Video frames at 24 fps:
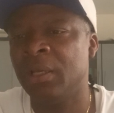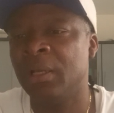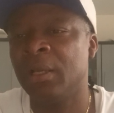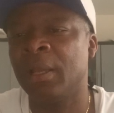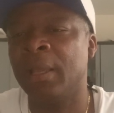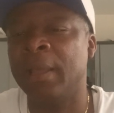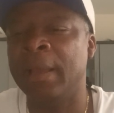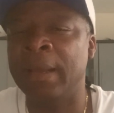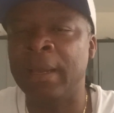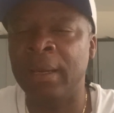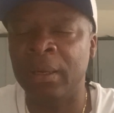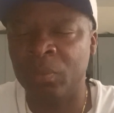
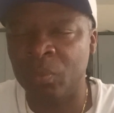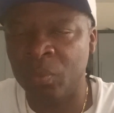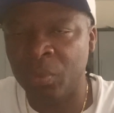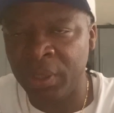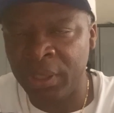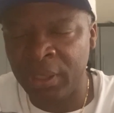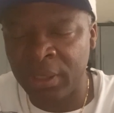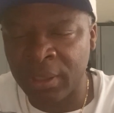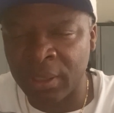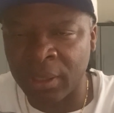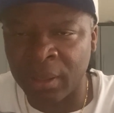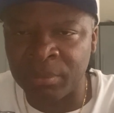can
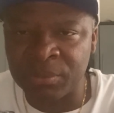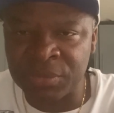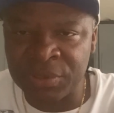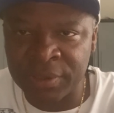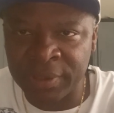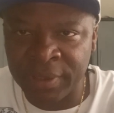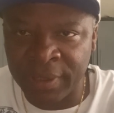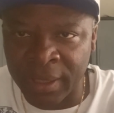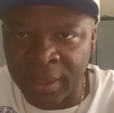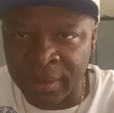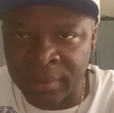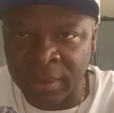we come
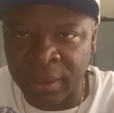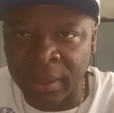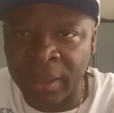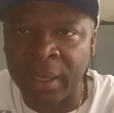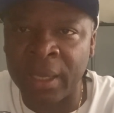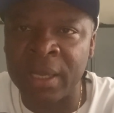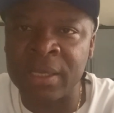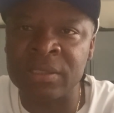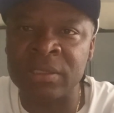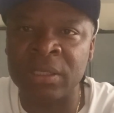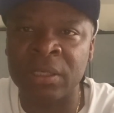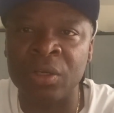together
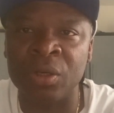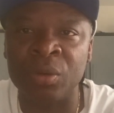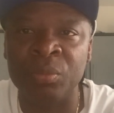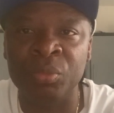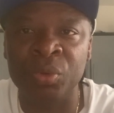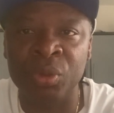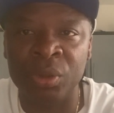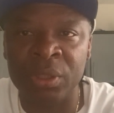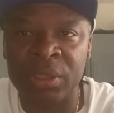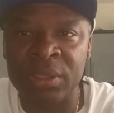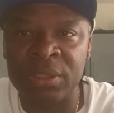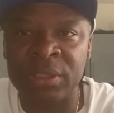as a
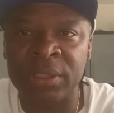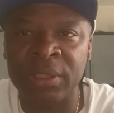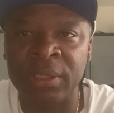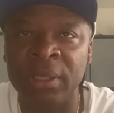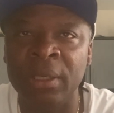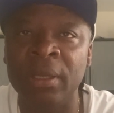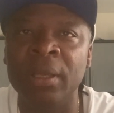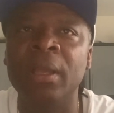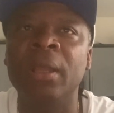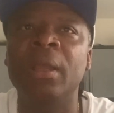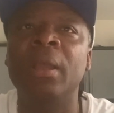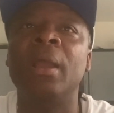community
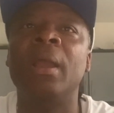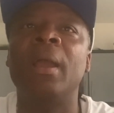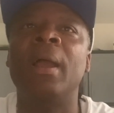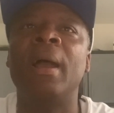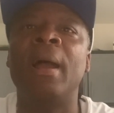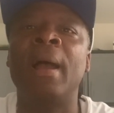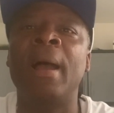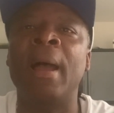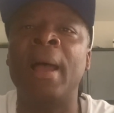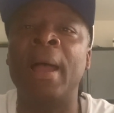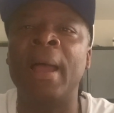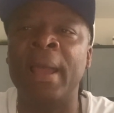
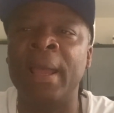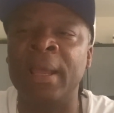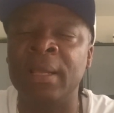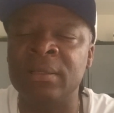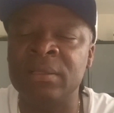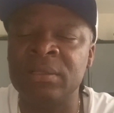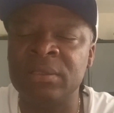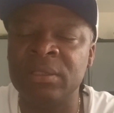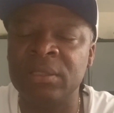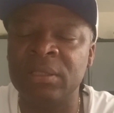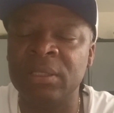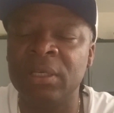
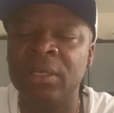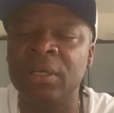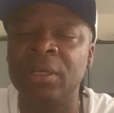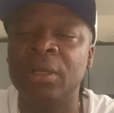and